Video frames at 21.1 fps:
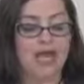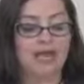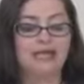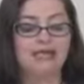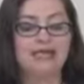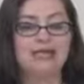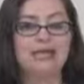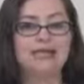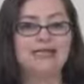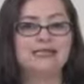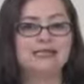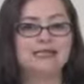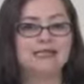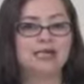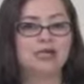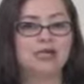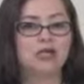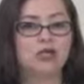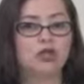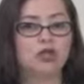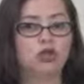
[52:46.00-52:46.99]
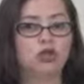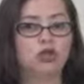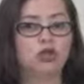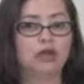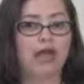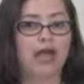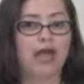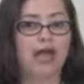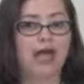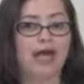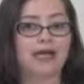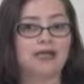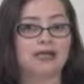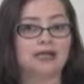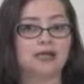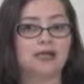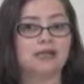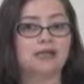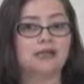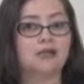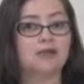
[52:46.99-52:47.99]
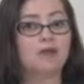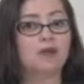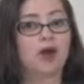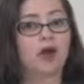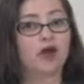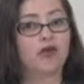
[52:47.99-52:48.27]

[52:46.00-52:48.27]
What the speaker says: Let's take a look at some